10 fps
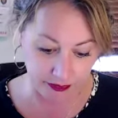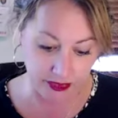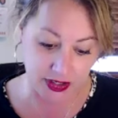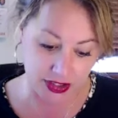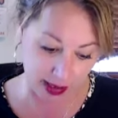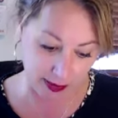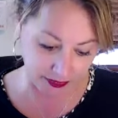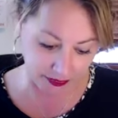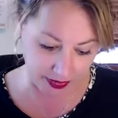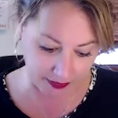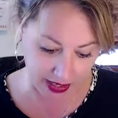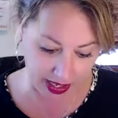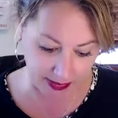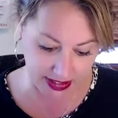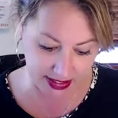There's a couple of
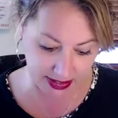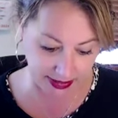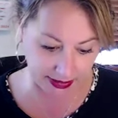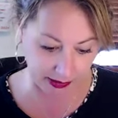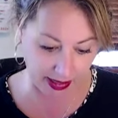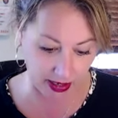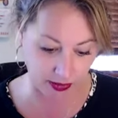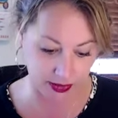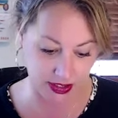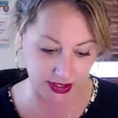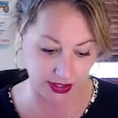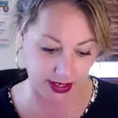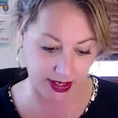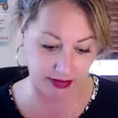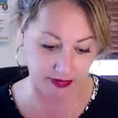comments in here about
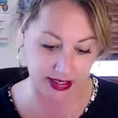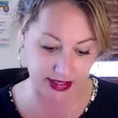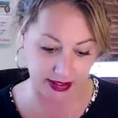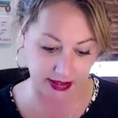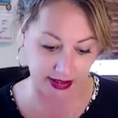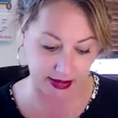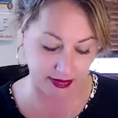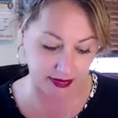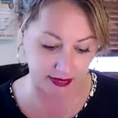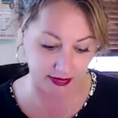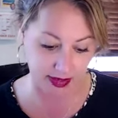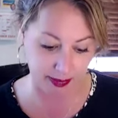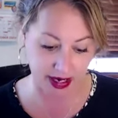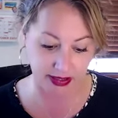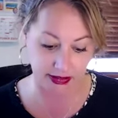a resident that
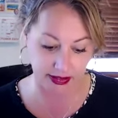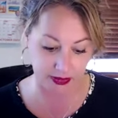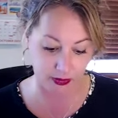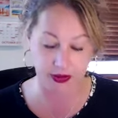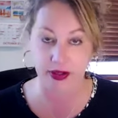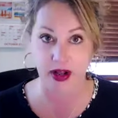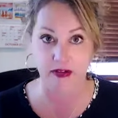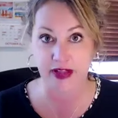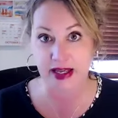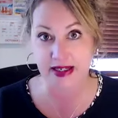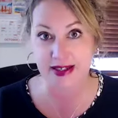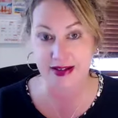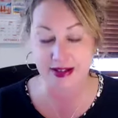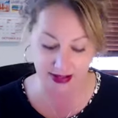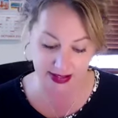apparently ordered a flank
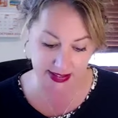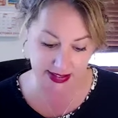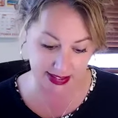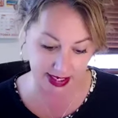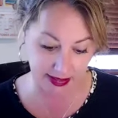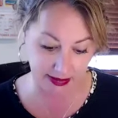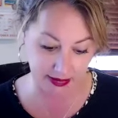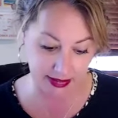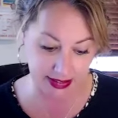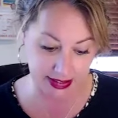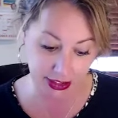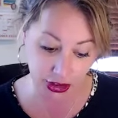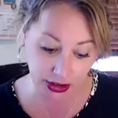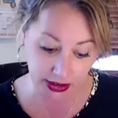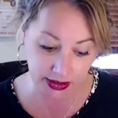steak
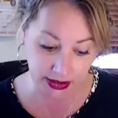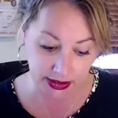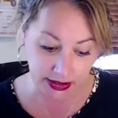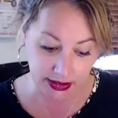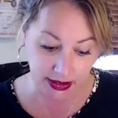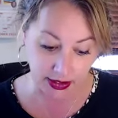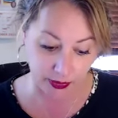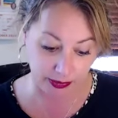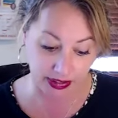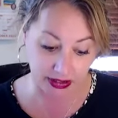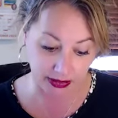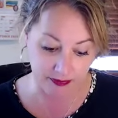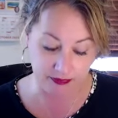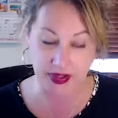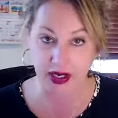dinner or meal,
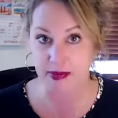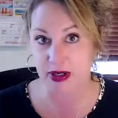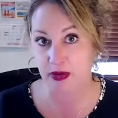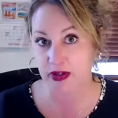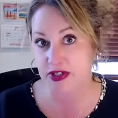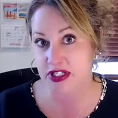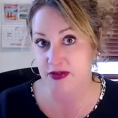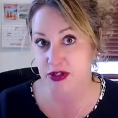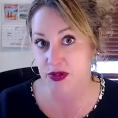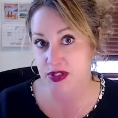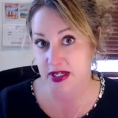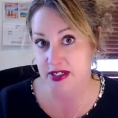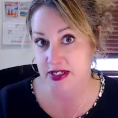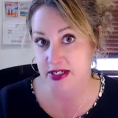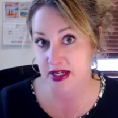and only received two
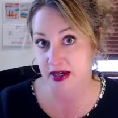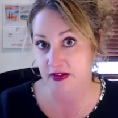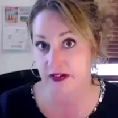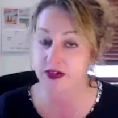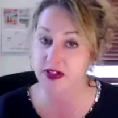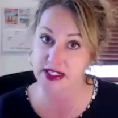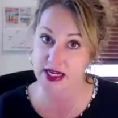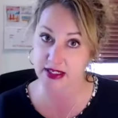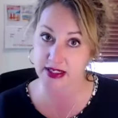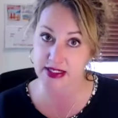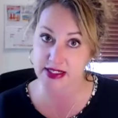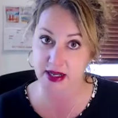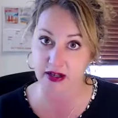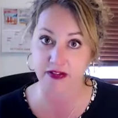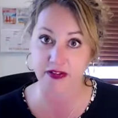slices of the steak
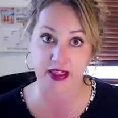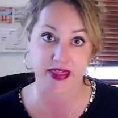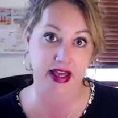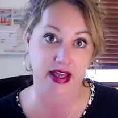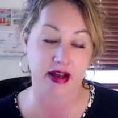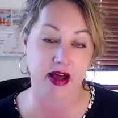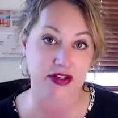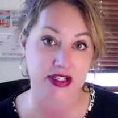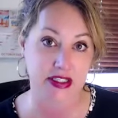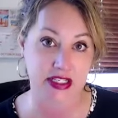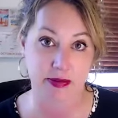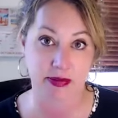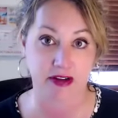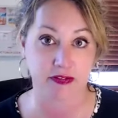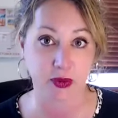itself, and then others at the
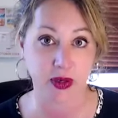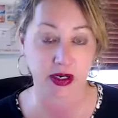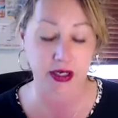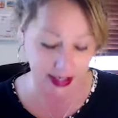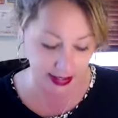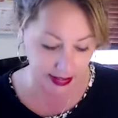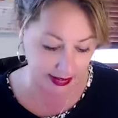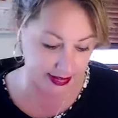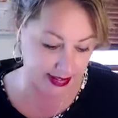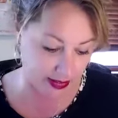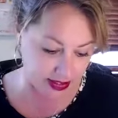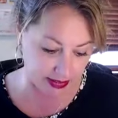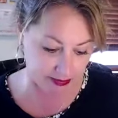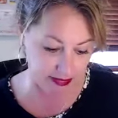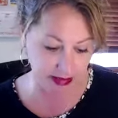table had four. Sounds
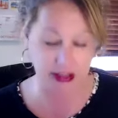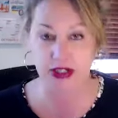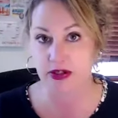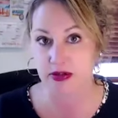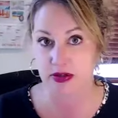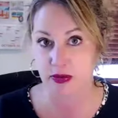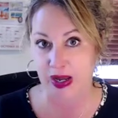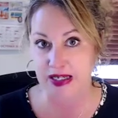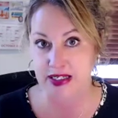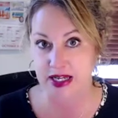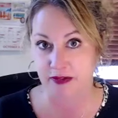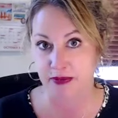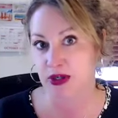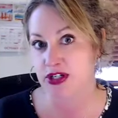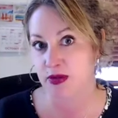like maybe the wait
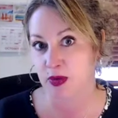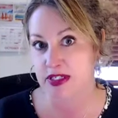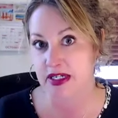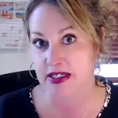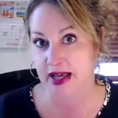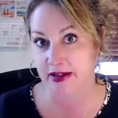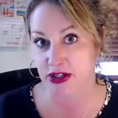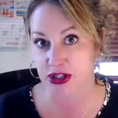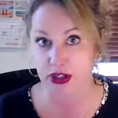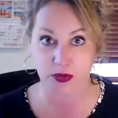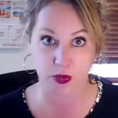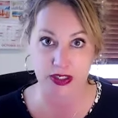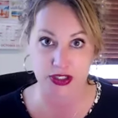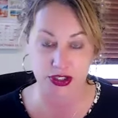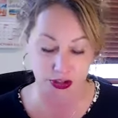staff person wasn't exactly sure
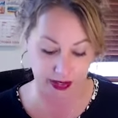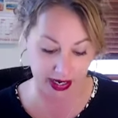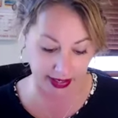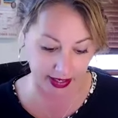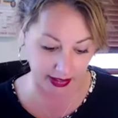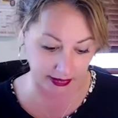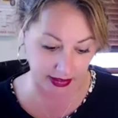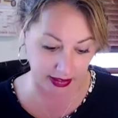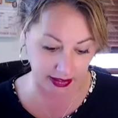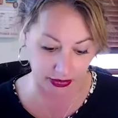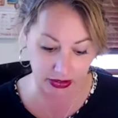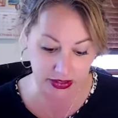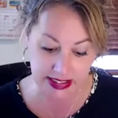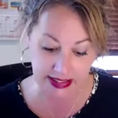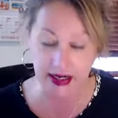what to do or how to handle it. It
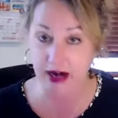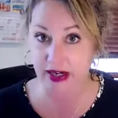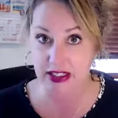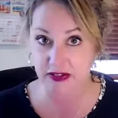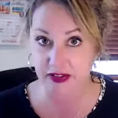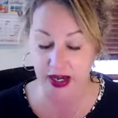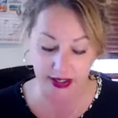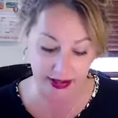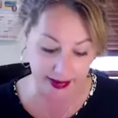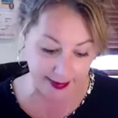looks like it got rectified.